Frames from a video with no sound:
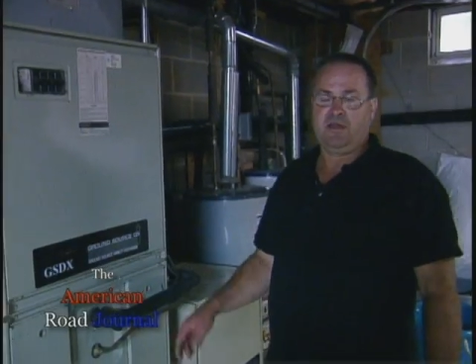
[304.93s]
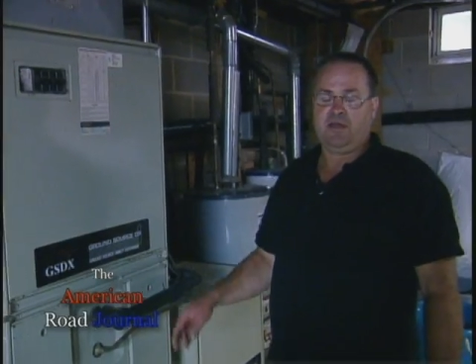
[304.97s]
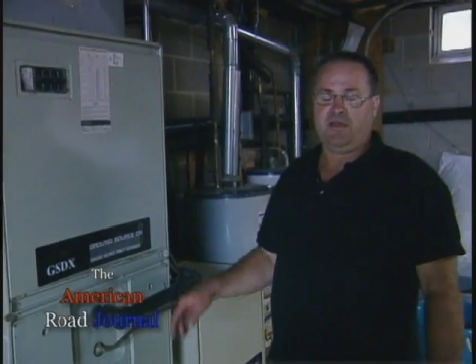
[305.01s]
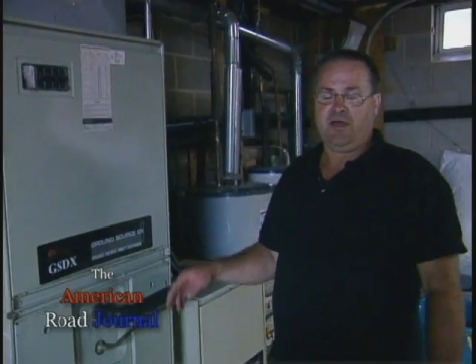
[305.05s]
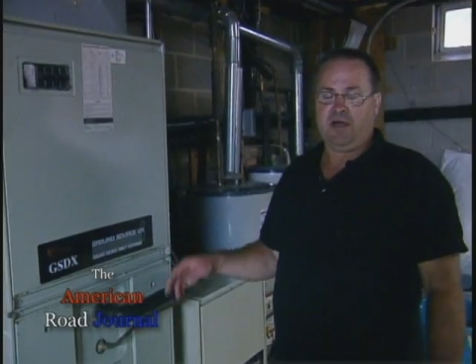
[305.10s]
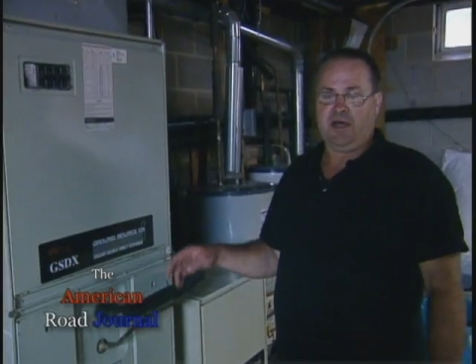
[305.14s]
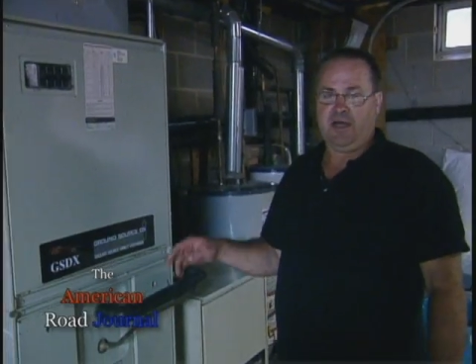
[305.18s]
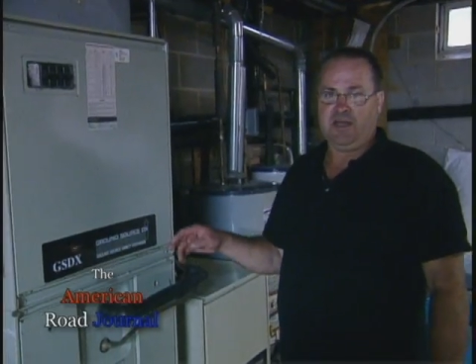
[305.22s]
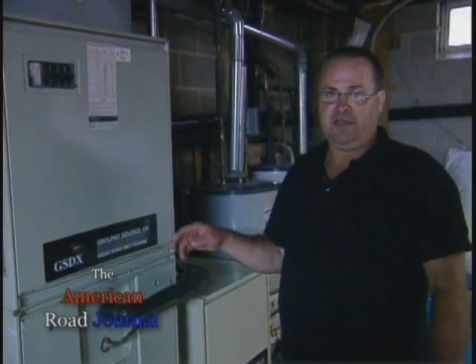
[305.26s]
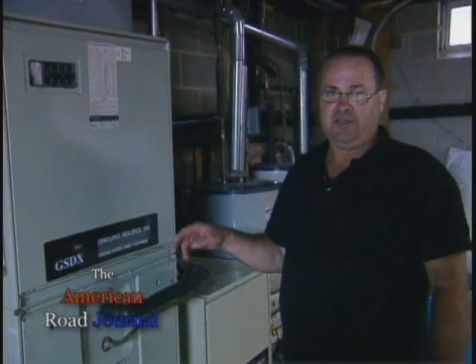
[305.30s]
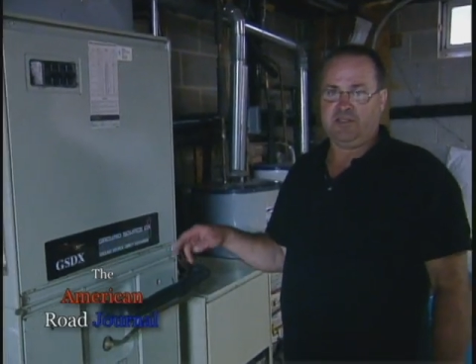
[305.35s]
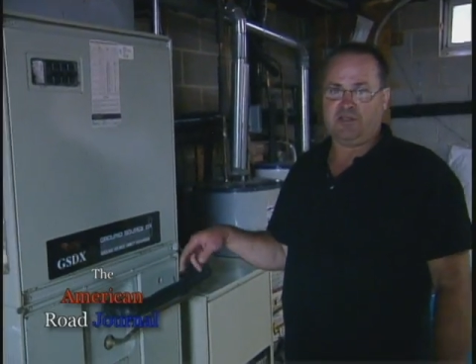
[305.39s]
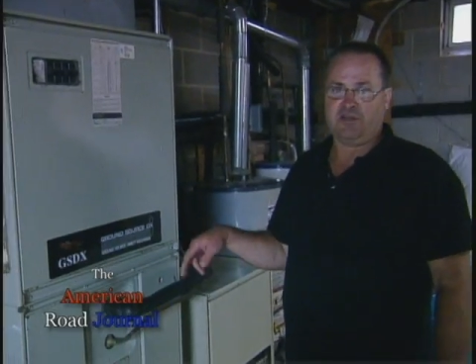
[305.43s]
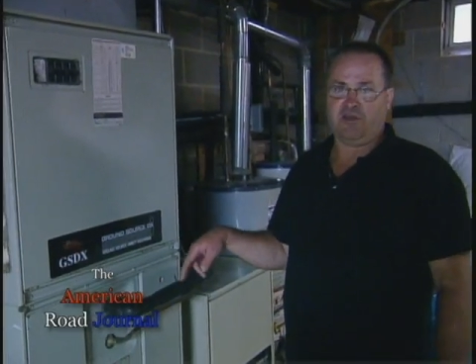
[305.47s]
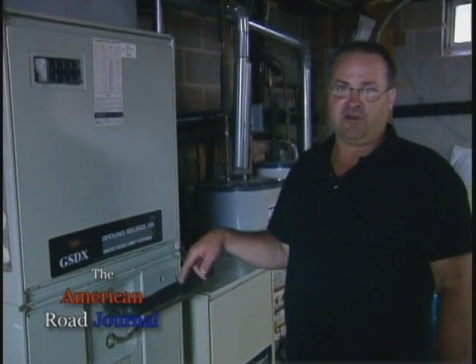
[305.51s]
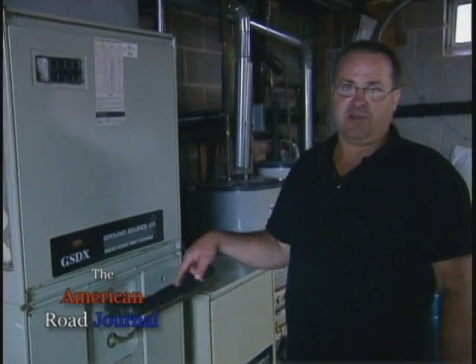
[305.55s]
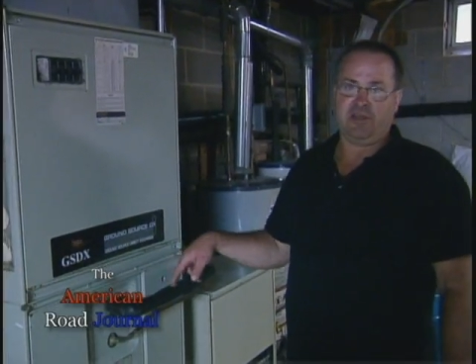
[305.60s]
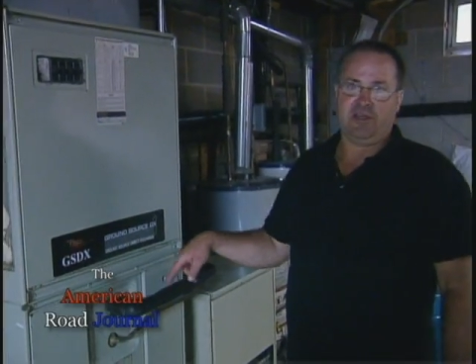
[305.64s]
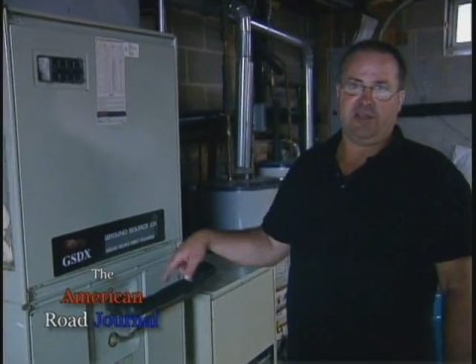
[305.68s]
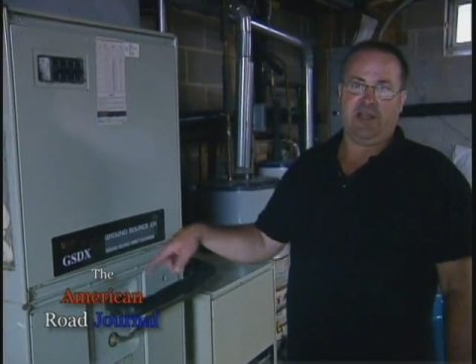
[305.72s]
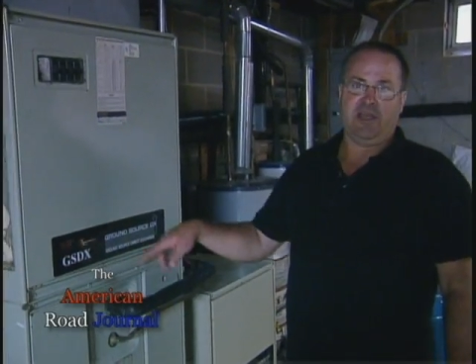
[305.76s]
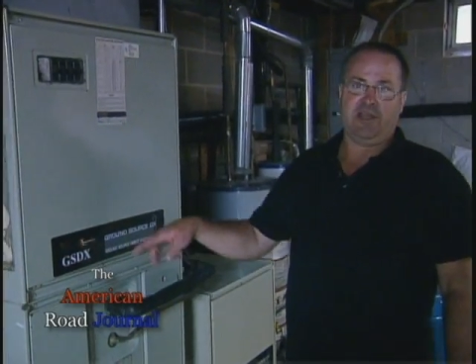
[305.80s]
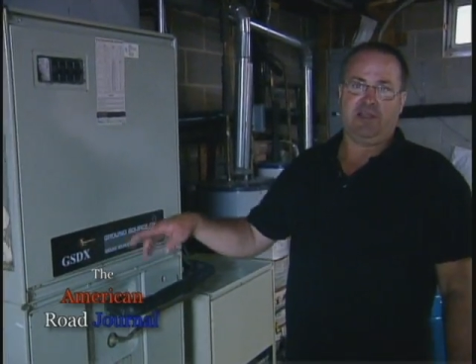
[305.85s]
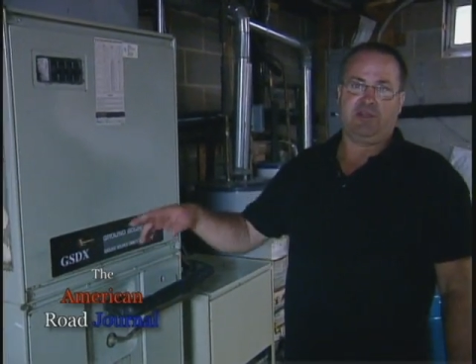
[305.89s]
I
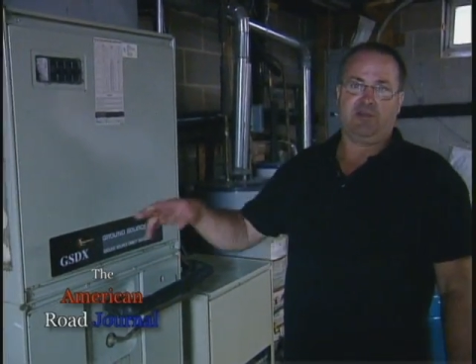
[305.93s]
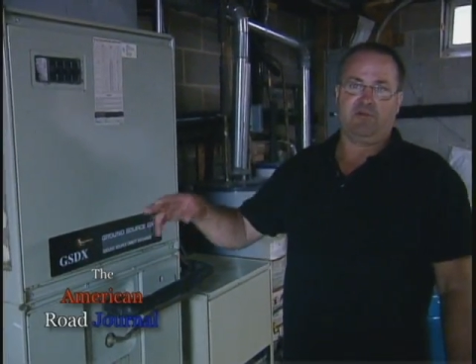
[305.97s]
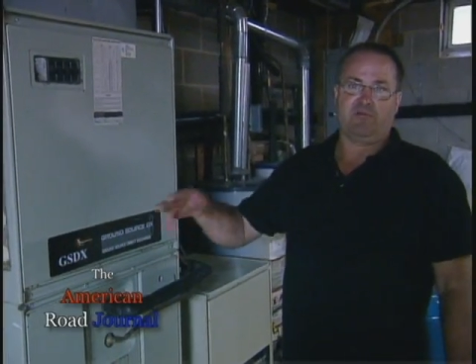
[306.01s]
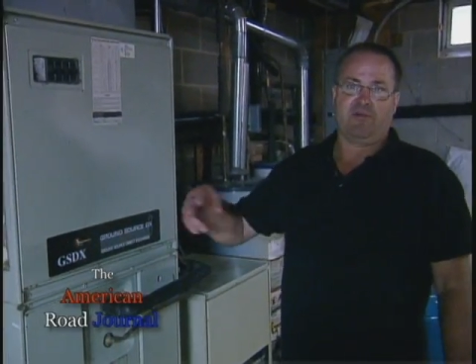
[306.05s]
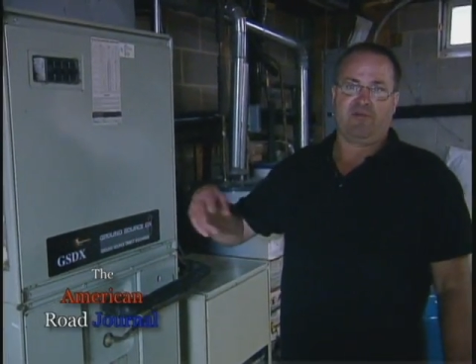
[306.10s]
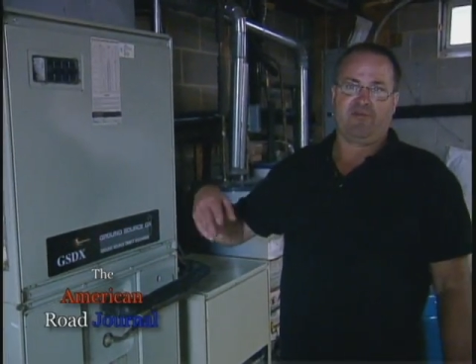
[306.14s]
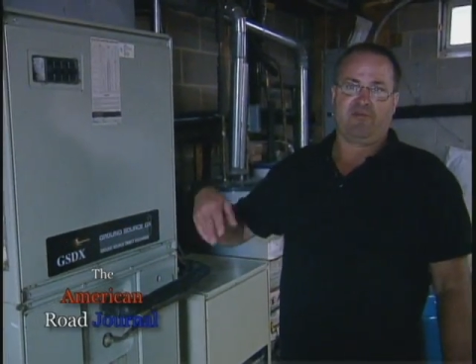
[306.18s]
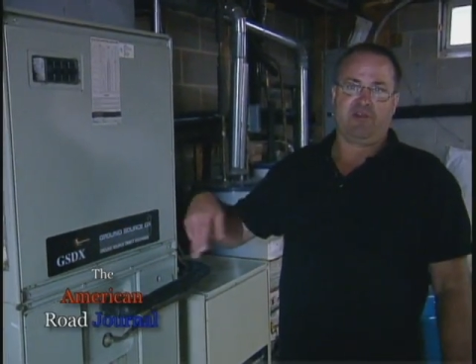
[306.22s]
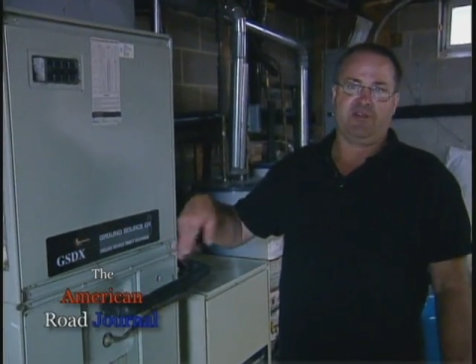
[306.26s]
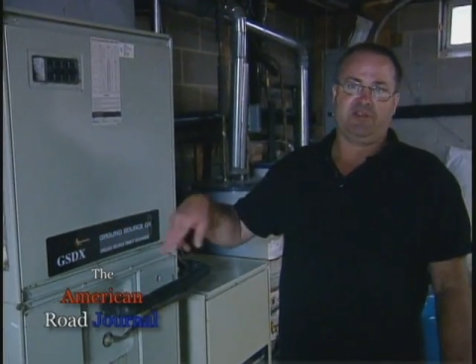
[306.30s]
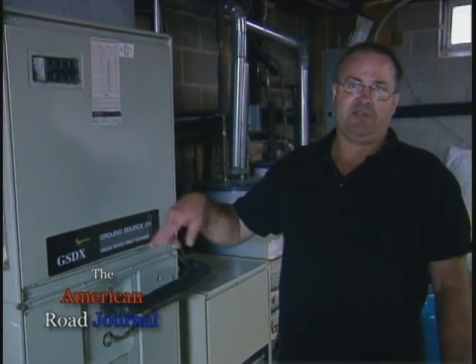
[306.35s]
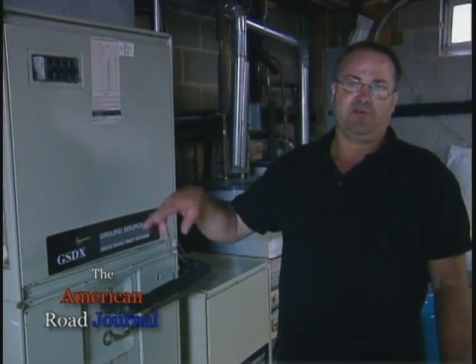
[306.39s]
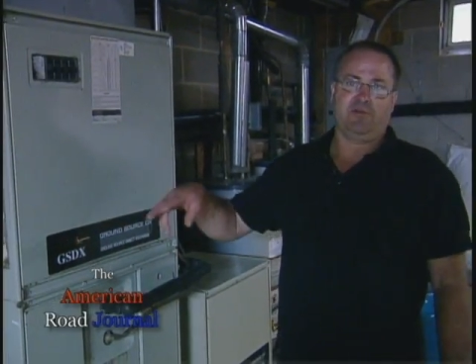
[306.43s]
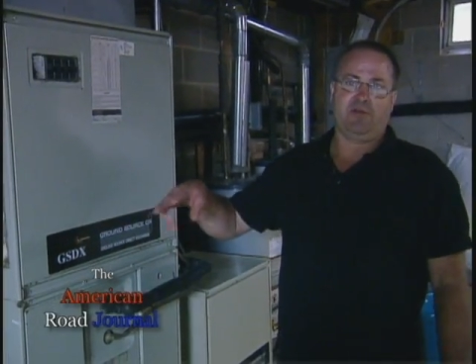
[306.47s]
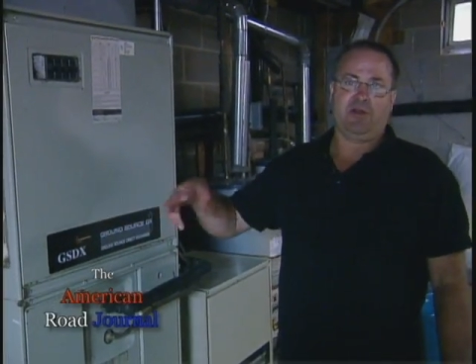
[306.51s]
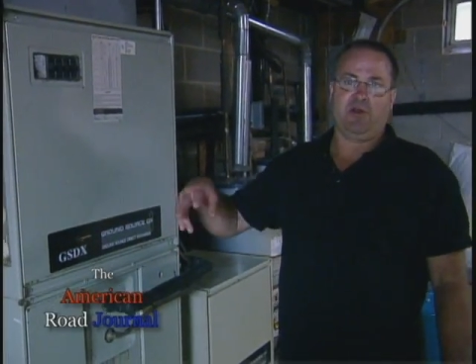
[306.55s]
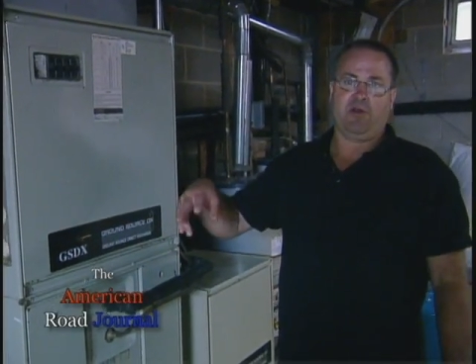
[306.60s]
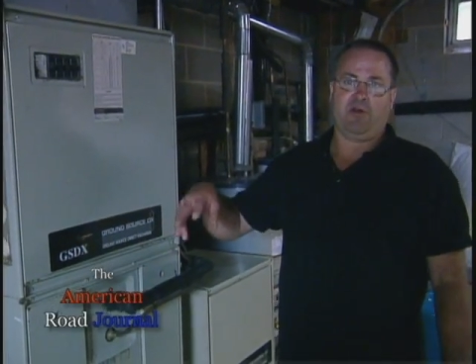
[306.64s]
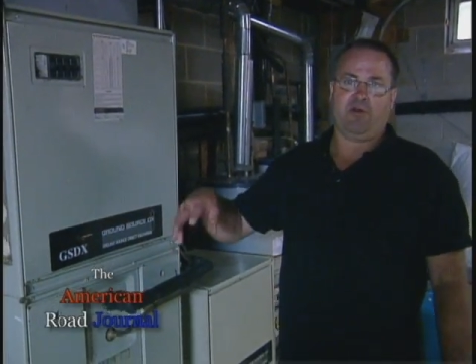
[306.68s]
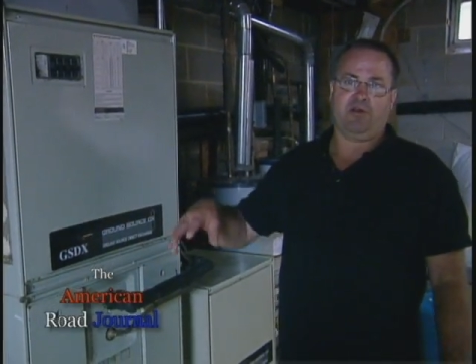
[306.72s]
circulate the refrigerant